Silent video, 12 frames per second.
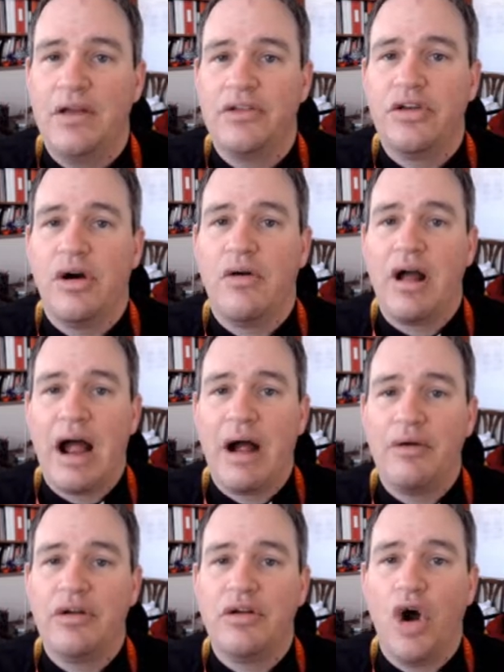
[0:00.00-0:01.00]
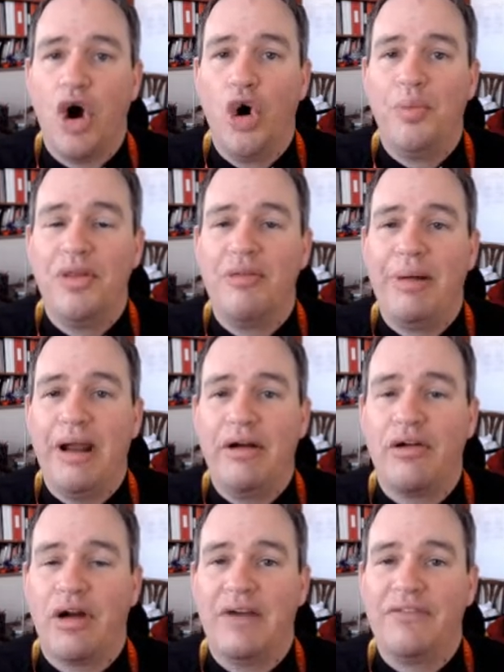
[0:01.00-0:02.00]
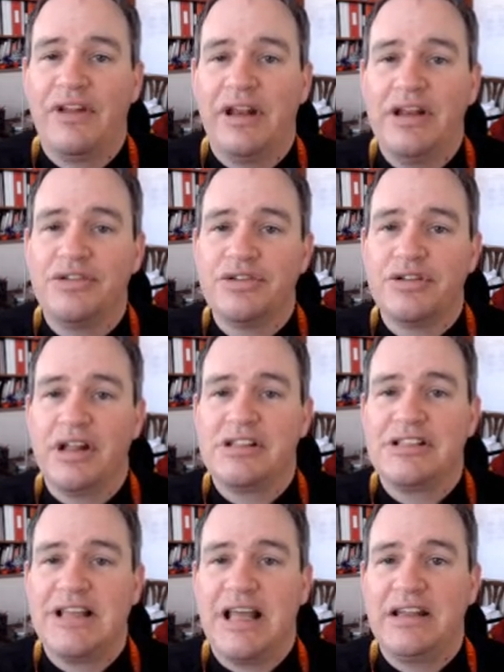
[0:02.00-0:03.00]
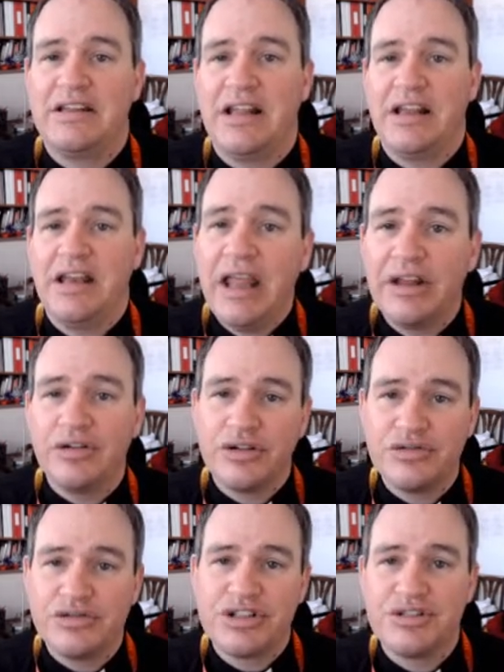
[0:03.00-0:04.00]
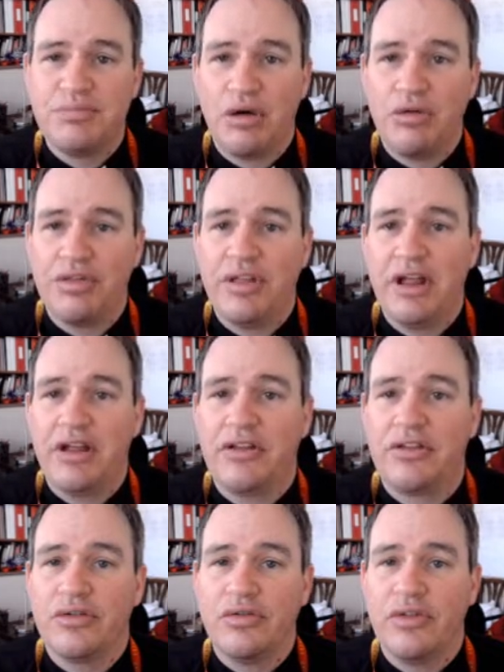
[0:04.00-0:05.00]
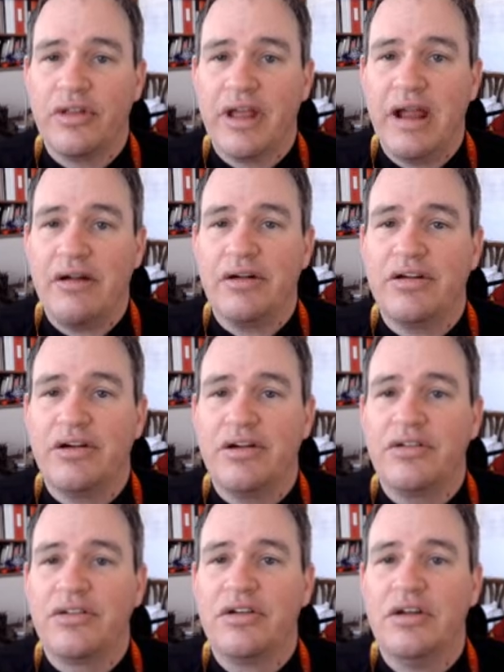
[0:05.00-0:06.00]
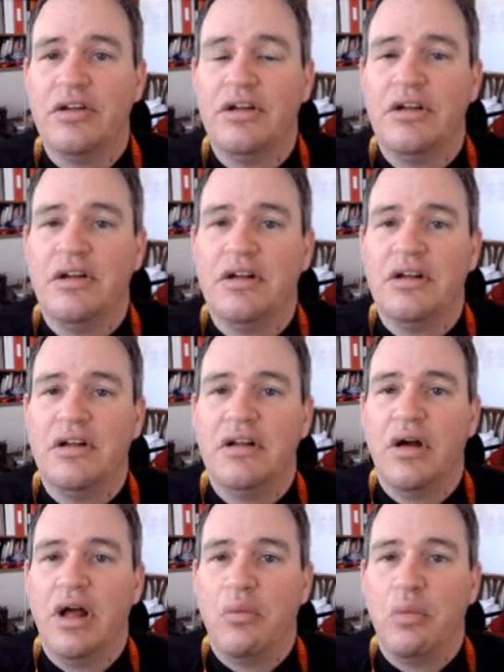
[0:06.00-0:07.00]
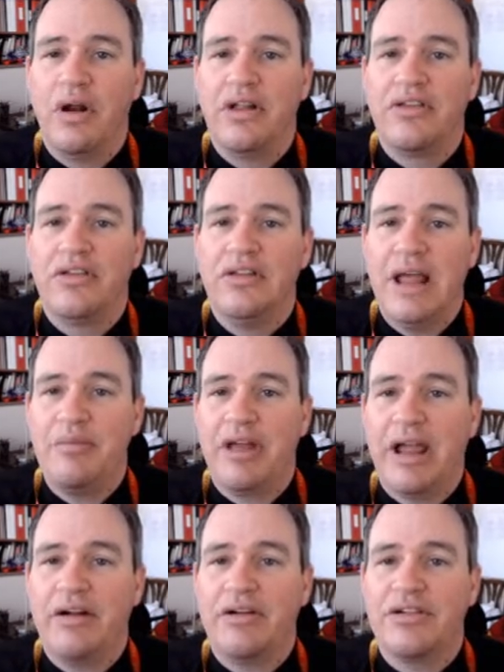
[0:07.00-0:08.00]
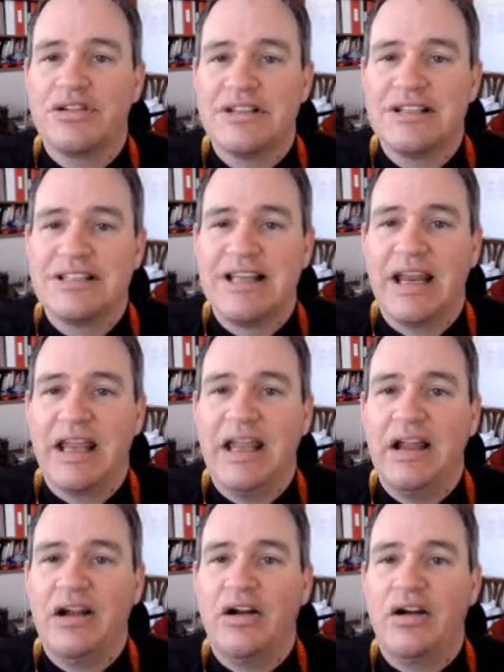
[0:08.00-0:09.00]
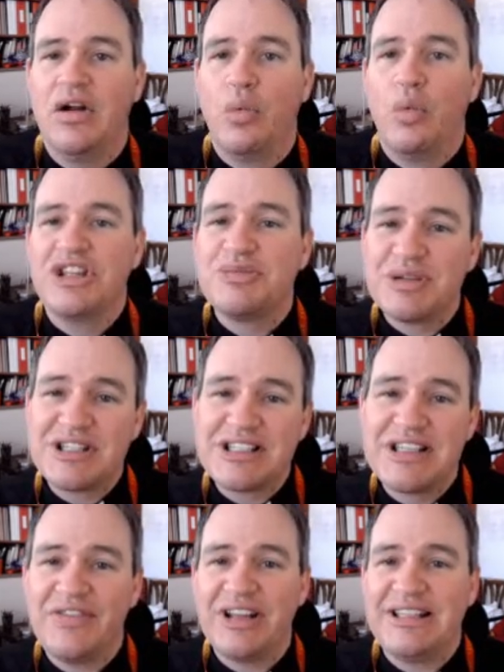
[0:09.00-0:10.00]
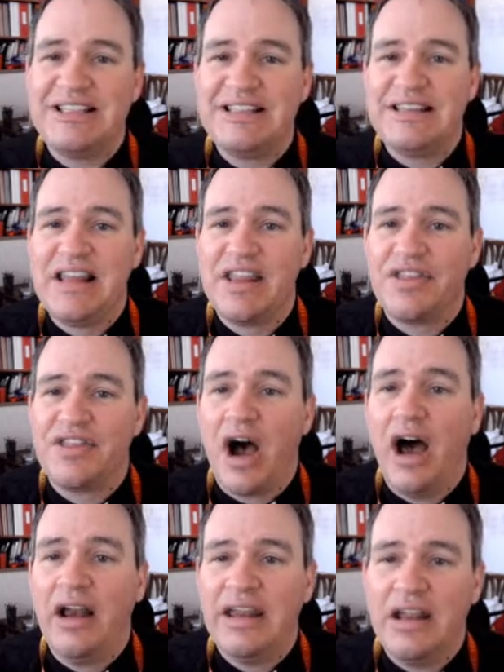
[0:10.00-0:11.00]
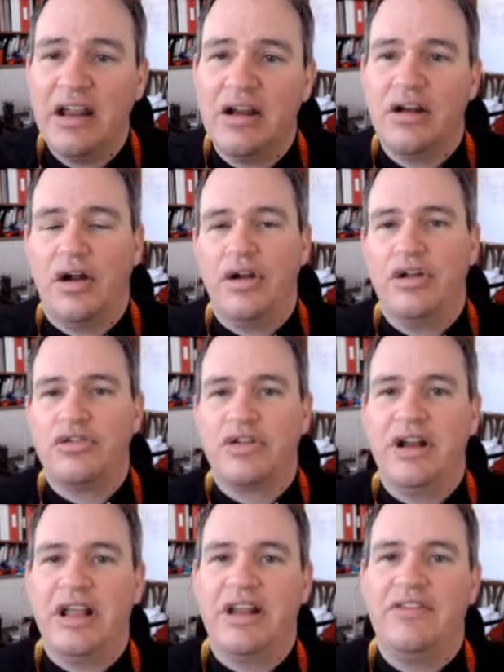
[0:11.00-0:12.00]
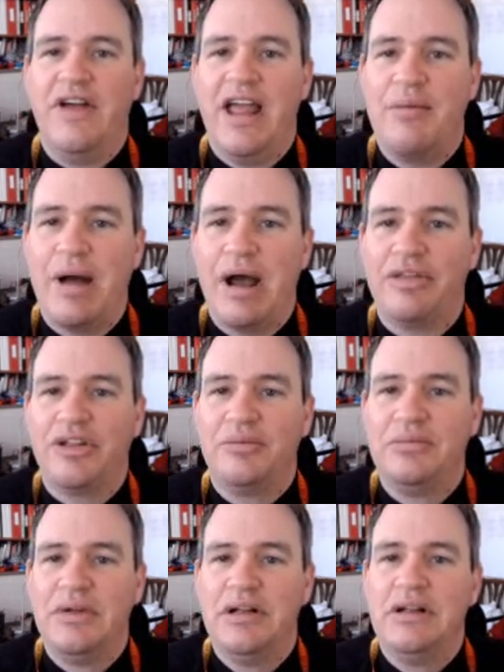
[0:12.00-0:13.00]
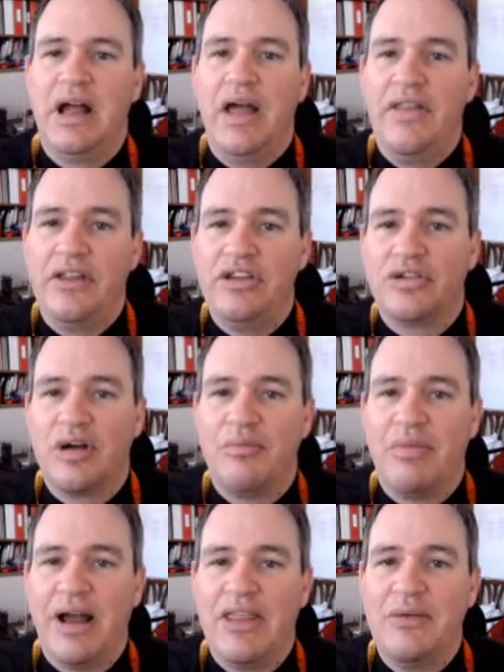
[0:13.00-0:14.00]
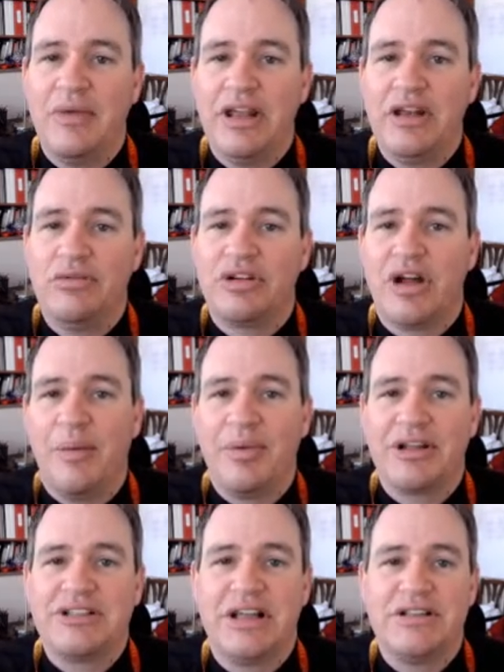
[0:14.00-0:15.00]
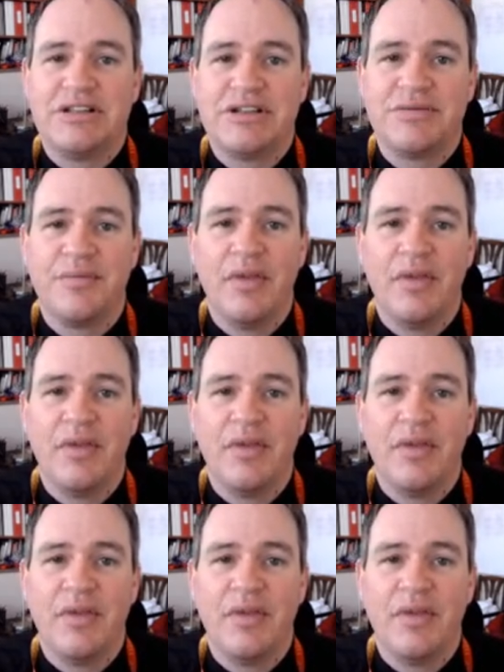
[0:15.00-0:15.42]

So how are you going to open the paragraph that introduces both things? So who are the characters, and name the characters and the setting here. What specific thought are you trying to convey about them? And then you'll combine them into a topic sentence.